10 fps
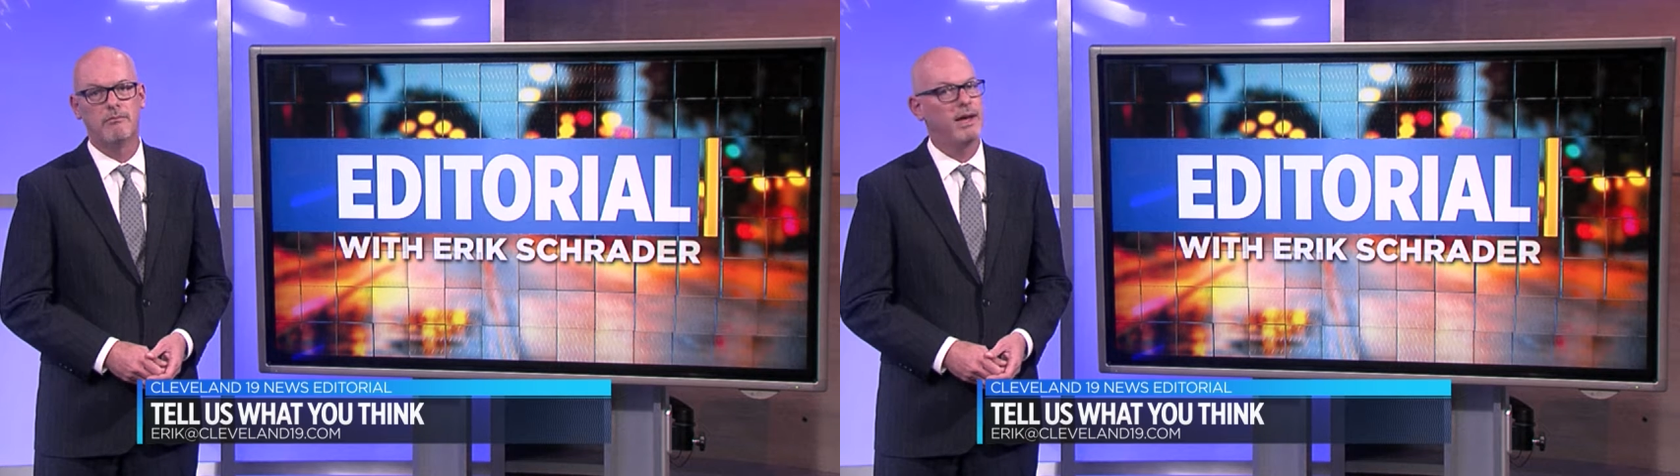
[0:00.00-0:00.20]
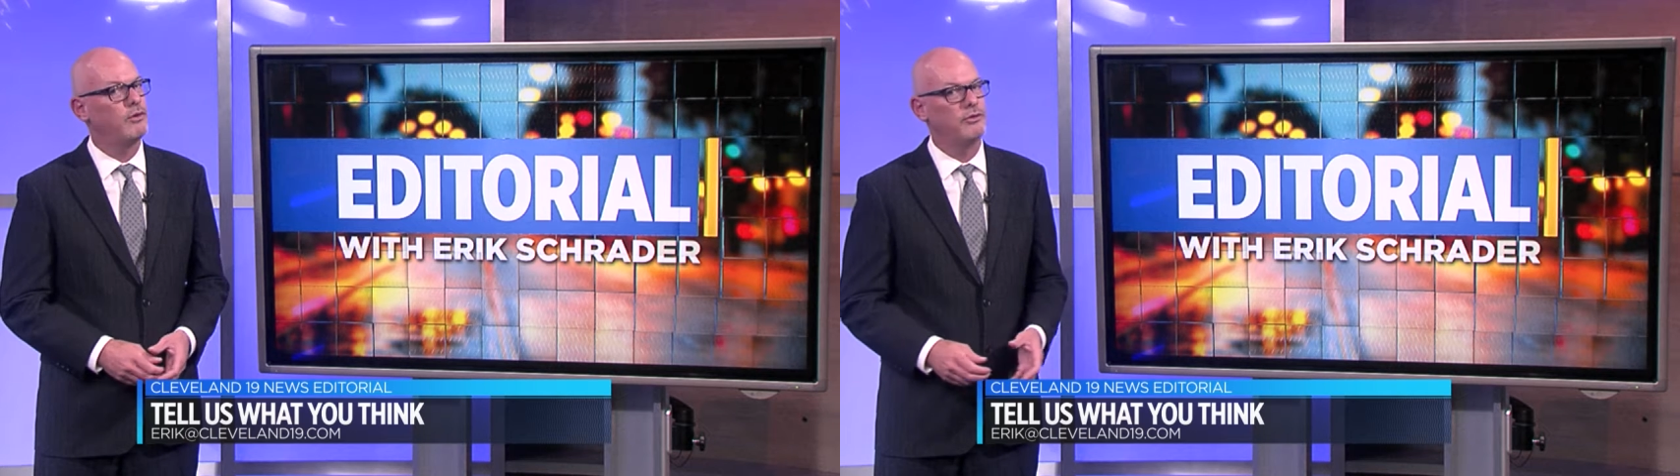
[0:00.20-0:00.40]

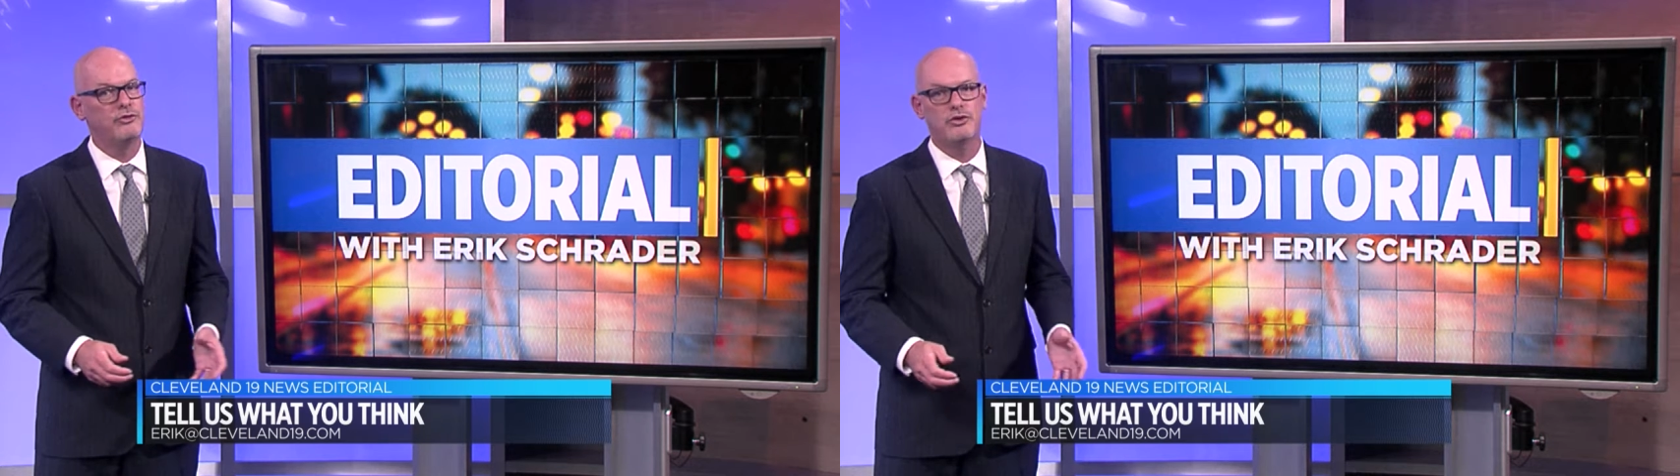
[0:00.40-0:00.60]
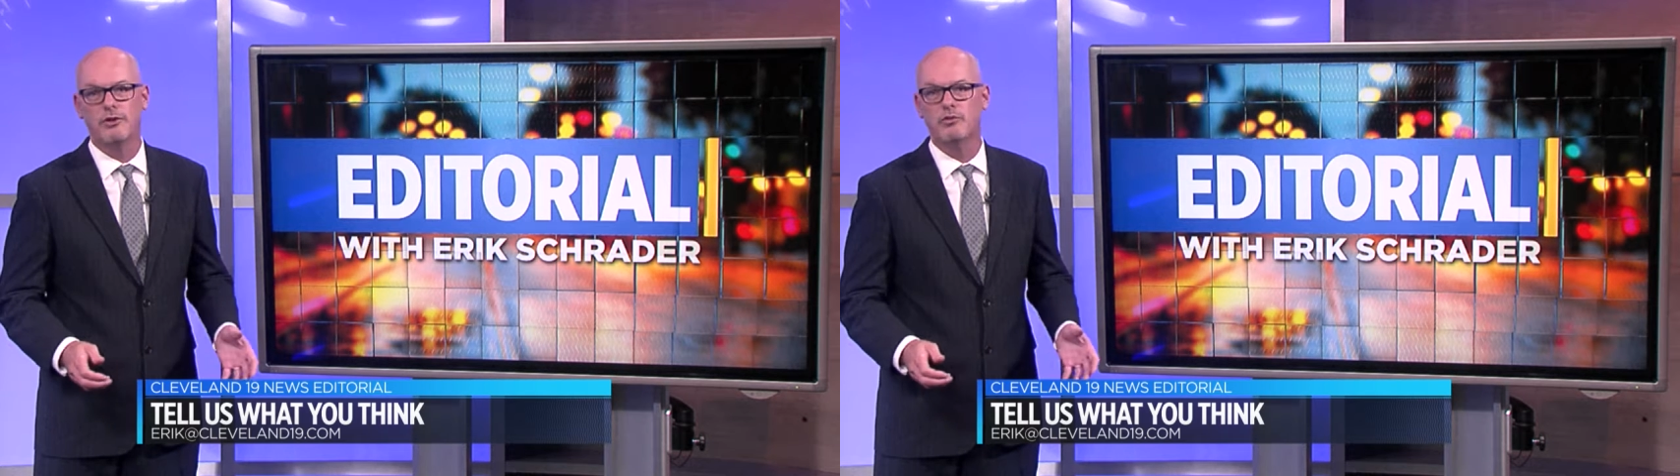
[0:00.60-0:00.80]
Michael
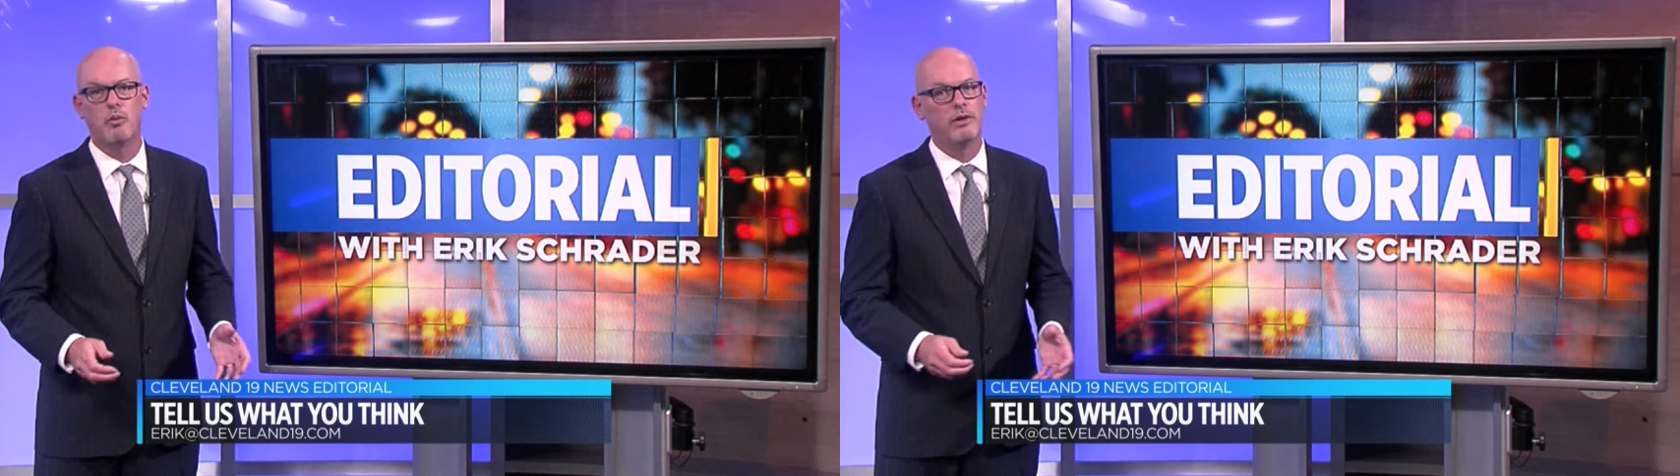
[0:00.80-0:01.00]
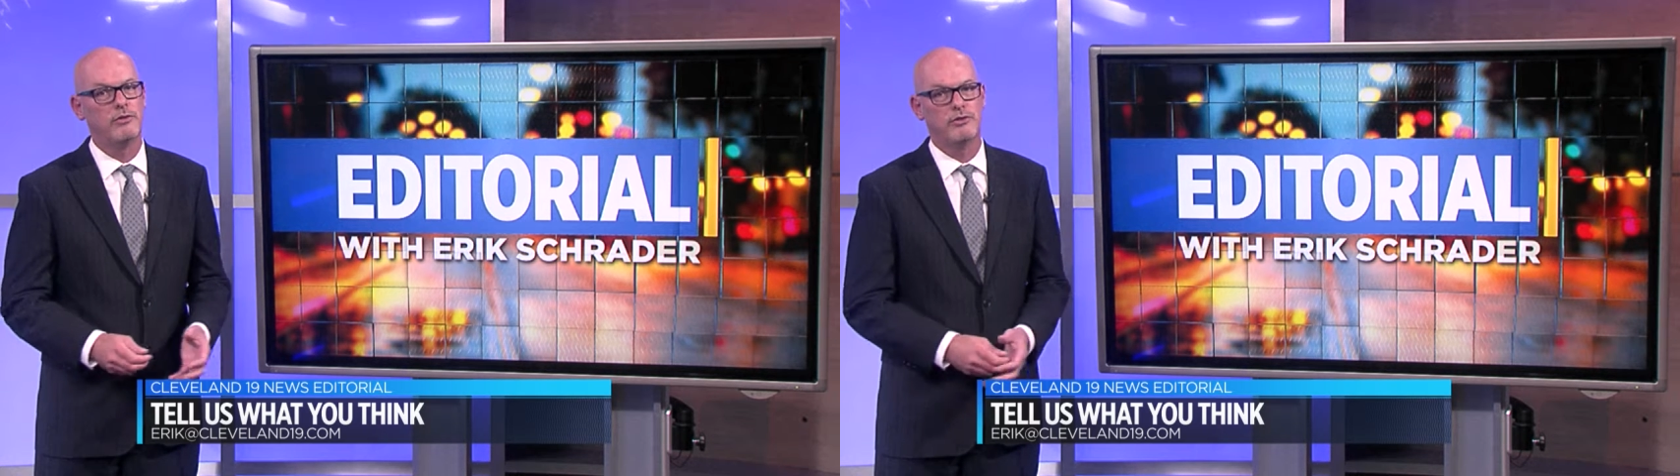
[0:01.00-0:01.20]
is just
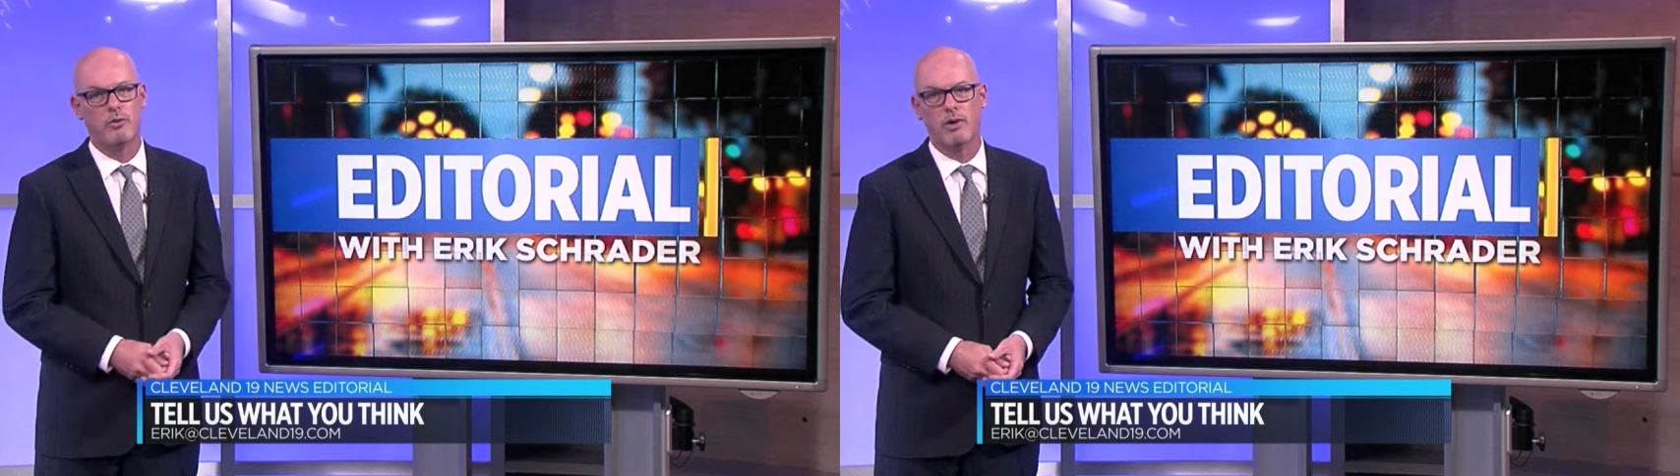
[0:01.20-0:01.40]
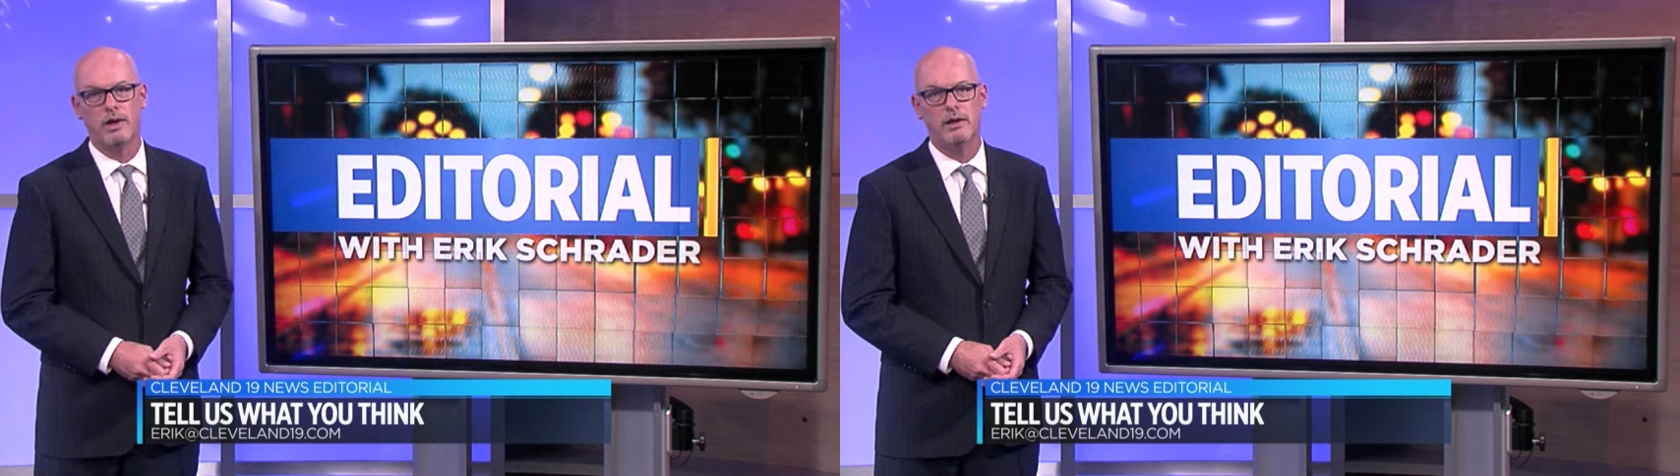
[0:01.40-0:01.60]
one
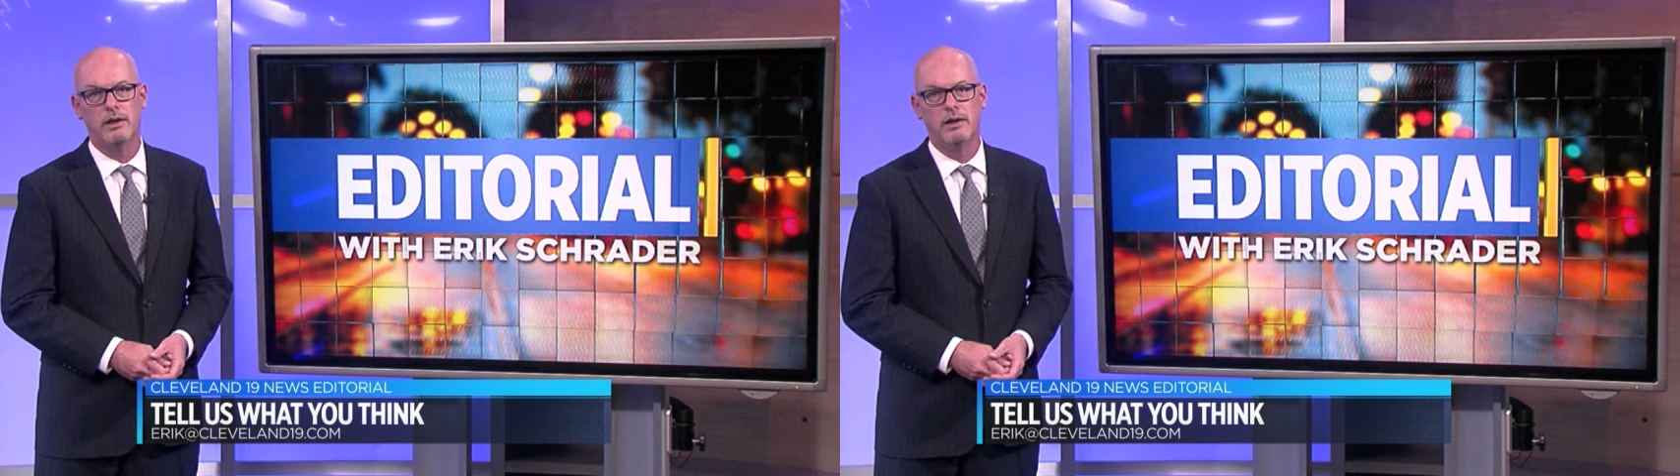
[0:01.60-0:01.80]
story.